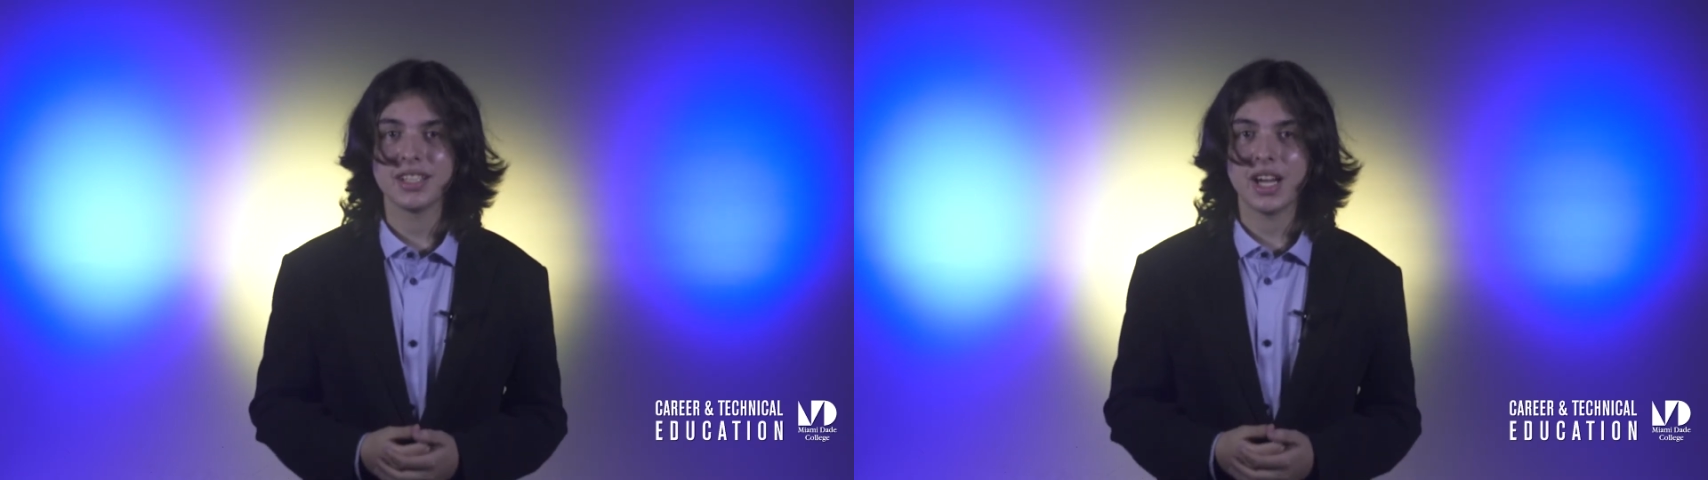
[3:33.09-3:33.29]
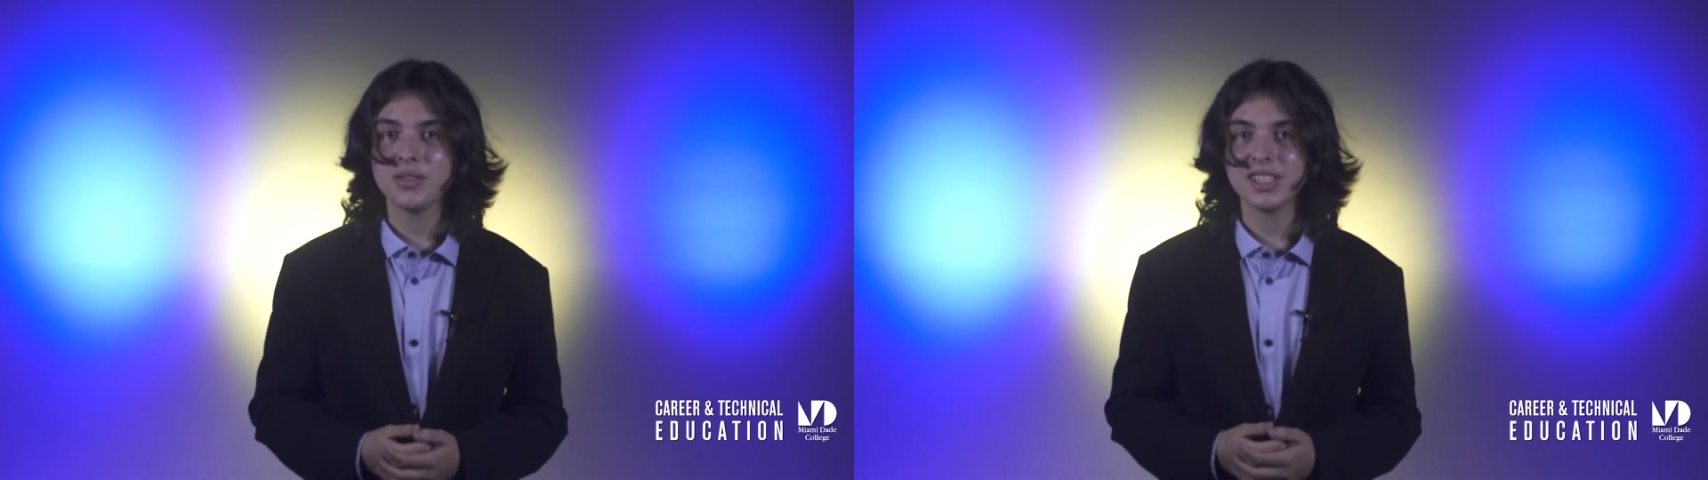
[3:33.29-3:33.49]

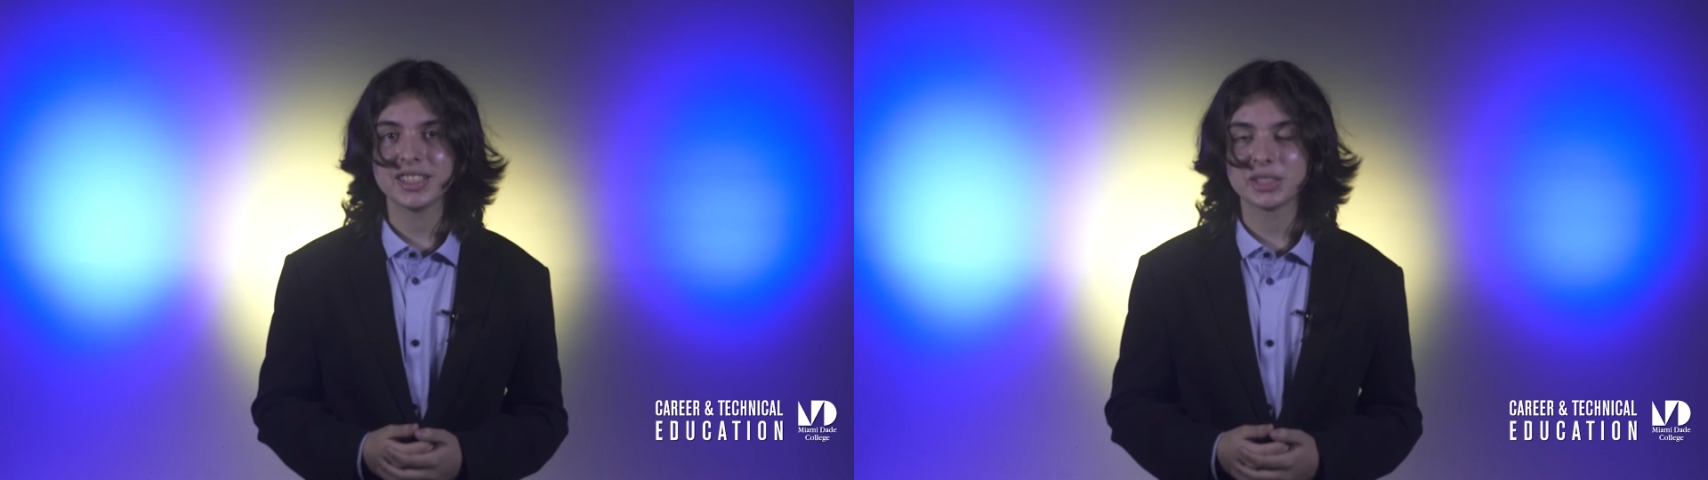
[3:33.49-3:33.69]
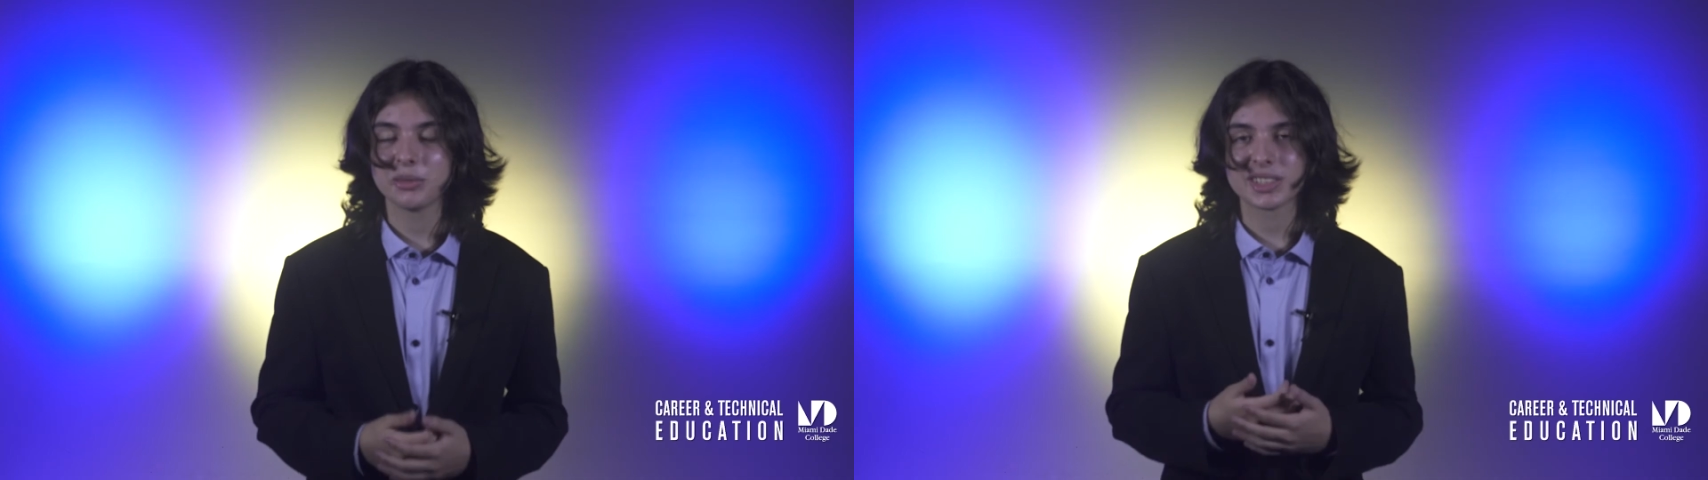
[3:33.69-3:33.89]
I
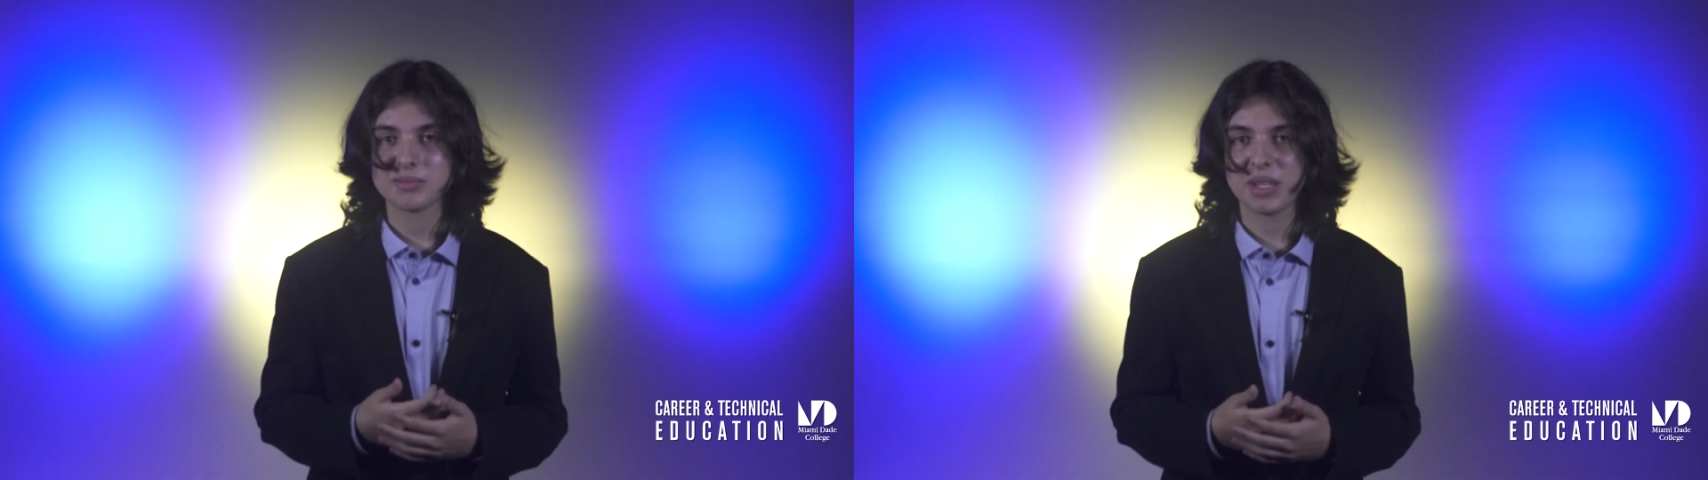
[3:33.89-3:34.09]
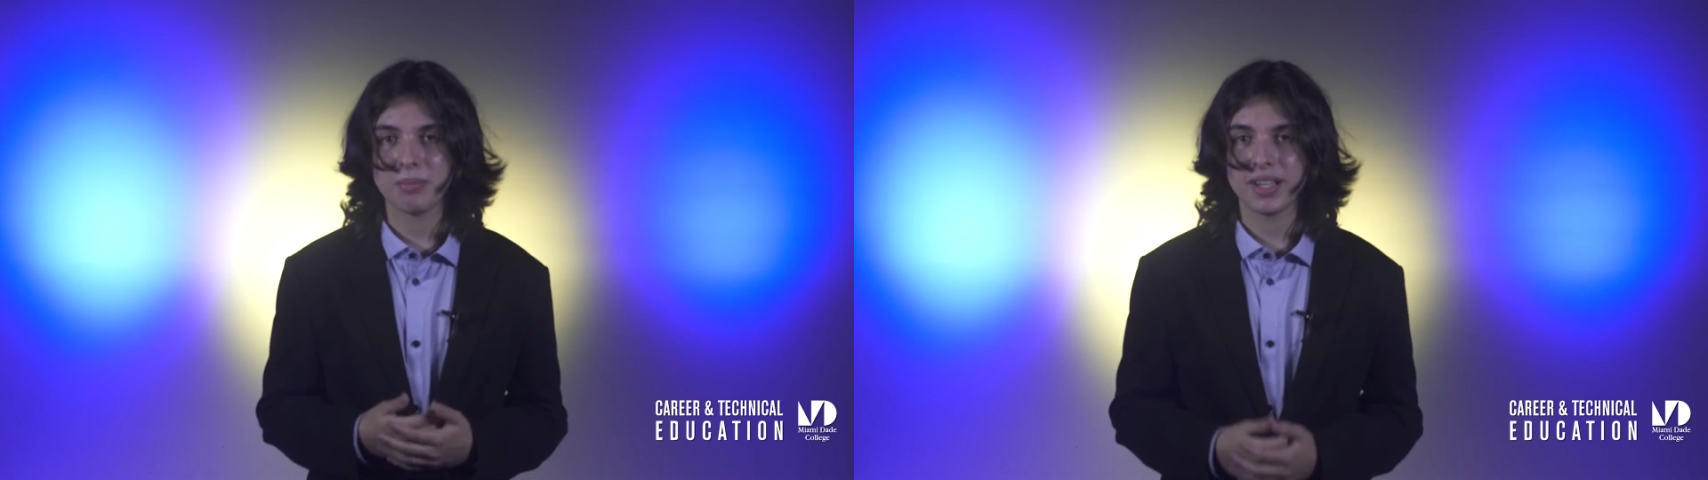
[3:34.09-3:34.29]
realized it wasn't
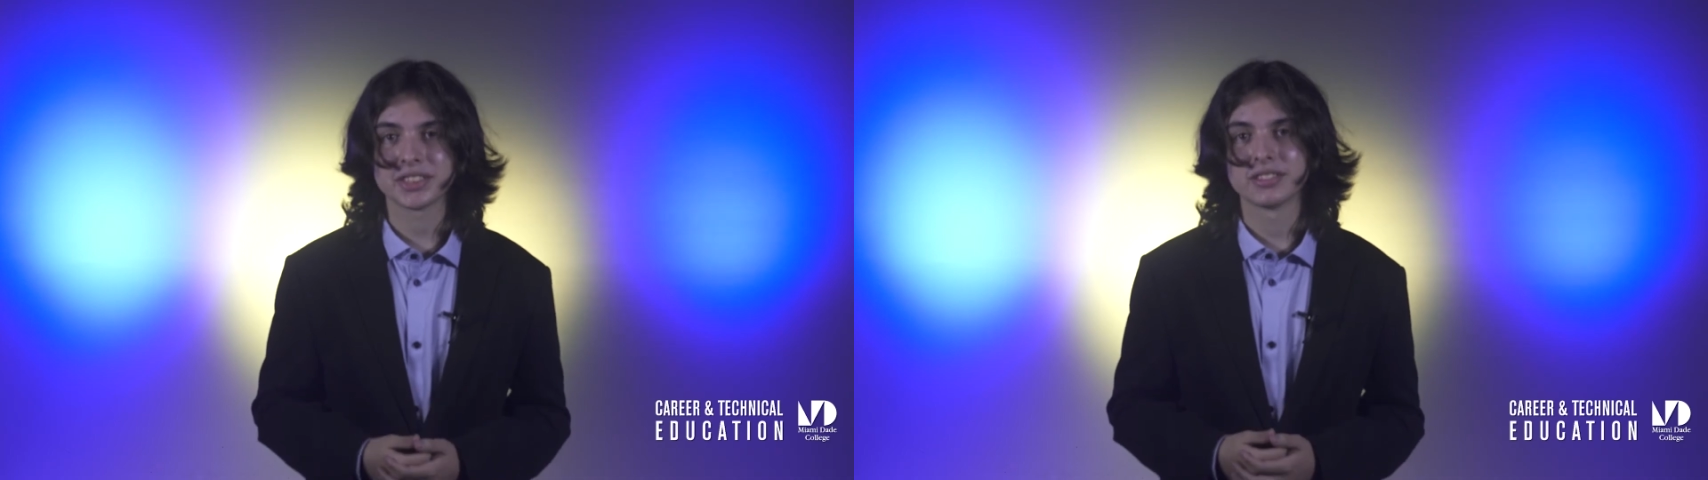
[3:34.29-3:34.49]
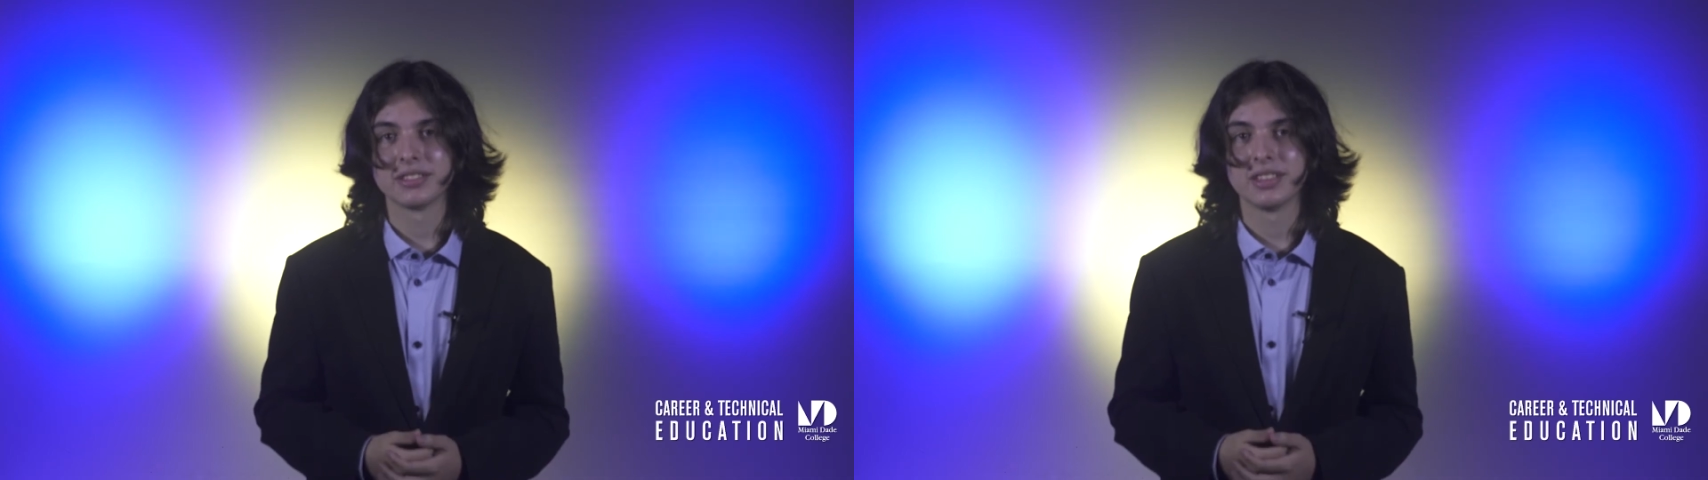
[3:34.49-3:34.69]
my
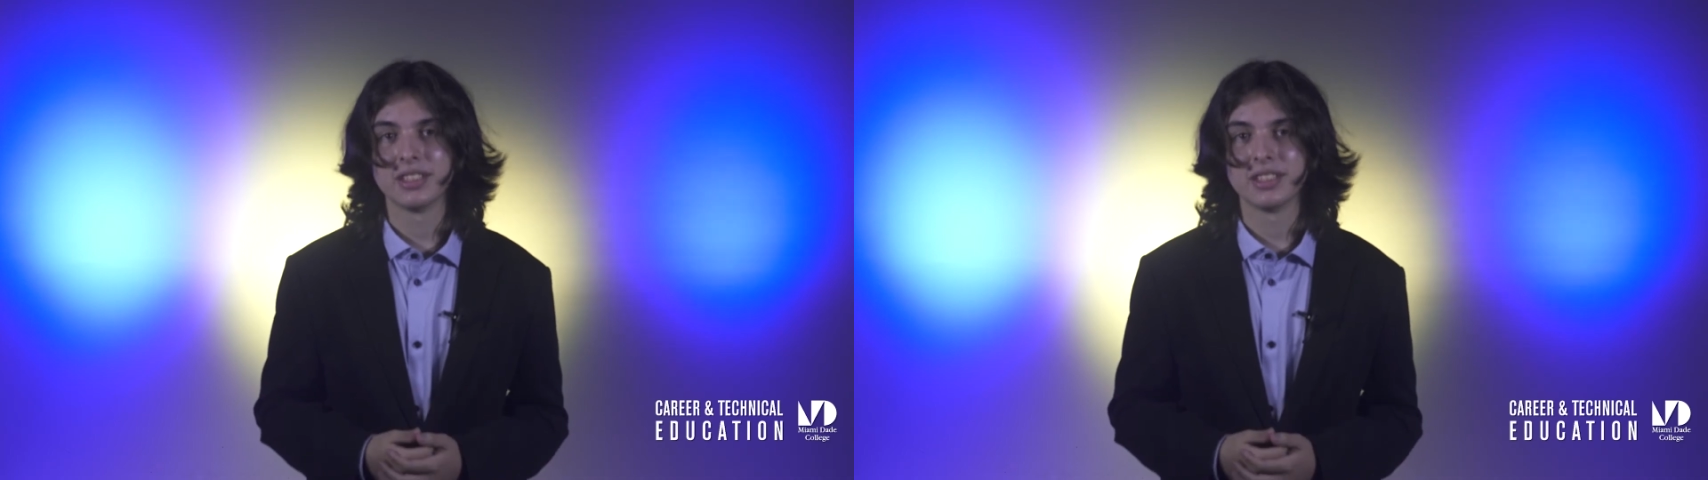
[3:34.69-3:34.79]
passion.